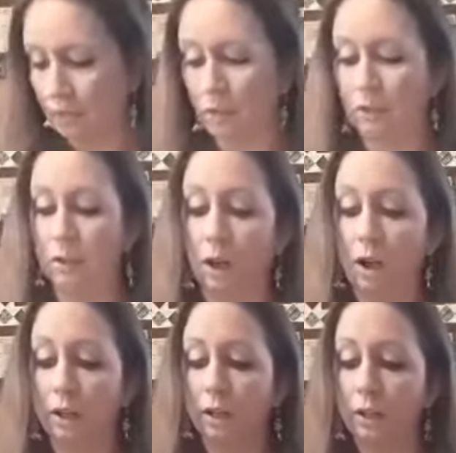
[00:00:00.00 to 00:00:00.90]
The
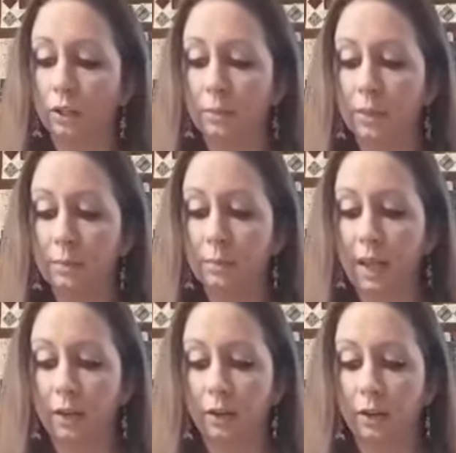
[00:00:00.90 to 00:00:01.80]
long aluminum
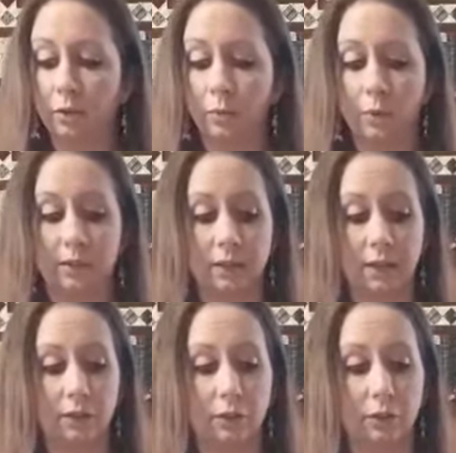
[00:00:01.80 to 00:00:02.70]
ladder was
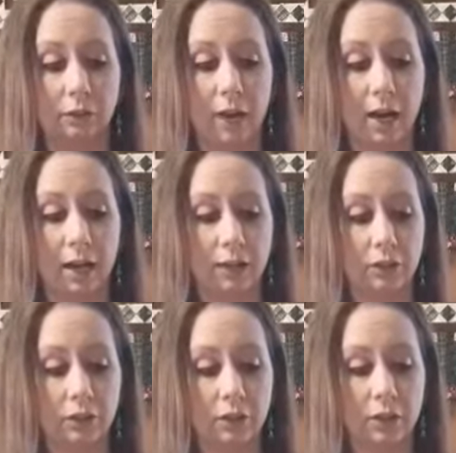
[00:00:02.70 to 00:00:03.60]
in the garage,
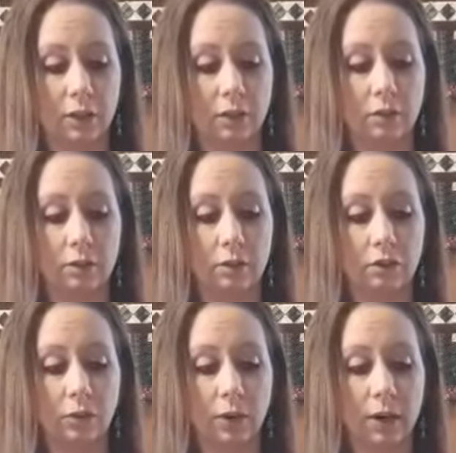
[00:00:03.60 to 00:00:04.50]
the
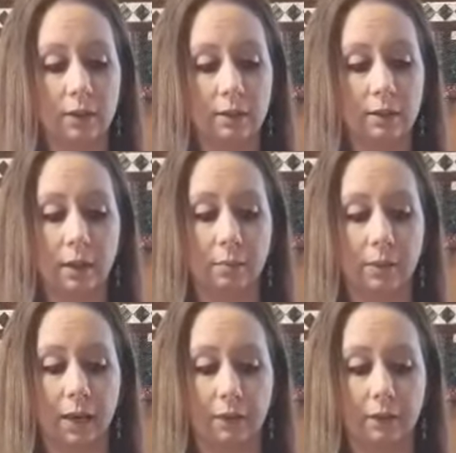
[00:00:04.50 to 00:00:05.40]
short step
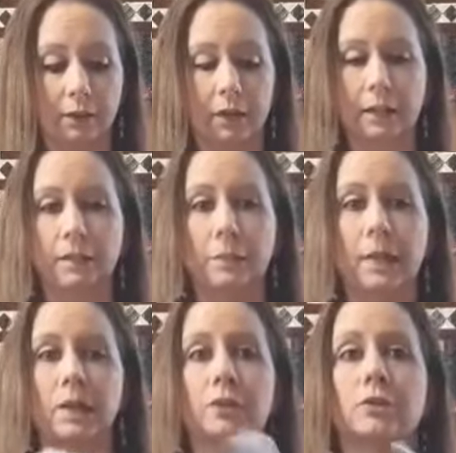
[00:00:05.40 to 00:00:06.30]
ladder in the
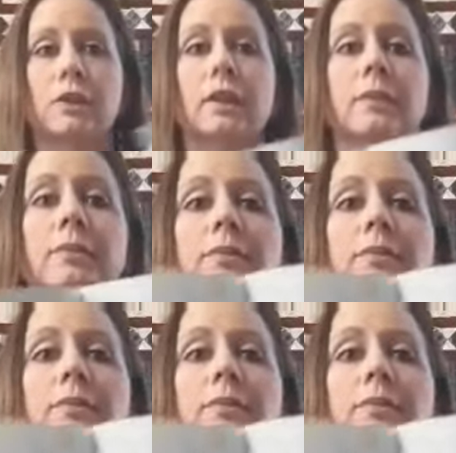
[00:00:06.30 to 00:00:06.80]
pantry.